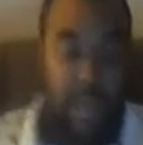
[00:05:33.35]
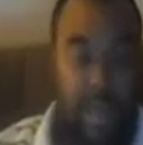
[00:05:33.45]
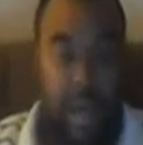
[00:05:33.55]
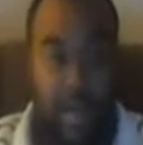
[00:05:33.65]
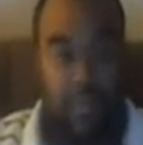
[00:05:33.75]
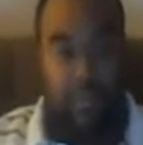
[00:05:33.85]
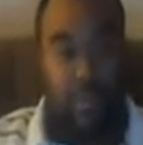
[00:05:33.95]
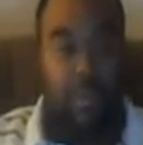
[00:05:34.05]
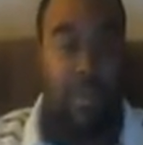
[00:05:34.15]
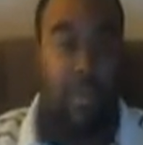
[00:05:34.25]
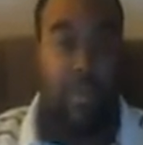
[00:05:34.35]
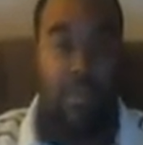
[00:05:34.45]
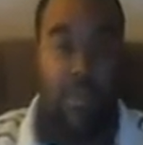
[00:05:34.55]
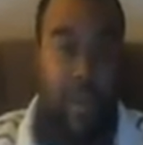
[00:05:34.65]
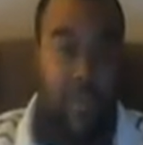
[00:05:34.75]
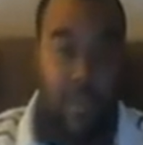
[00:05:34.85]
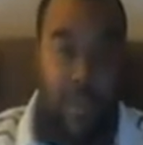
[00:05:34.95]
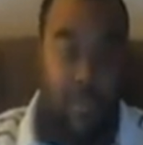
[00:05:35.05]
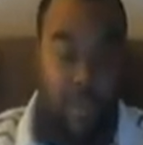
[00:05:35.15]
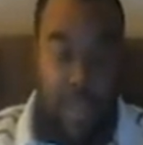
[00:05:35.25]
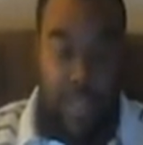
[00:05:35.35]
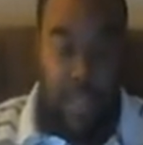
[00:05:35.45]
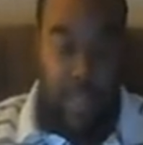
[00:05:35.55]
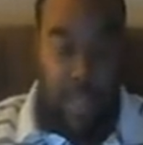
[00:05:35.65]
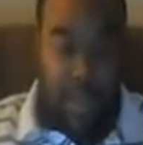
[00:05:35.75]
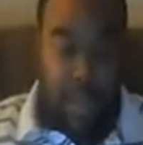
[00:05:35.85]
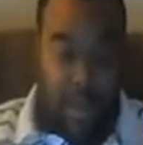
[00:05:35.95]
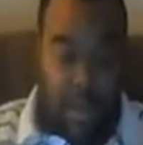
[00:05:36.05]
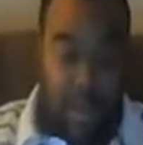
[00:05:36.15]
kind of decides what they're going to do left with their budget.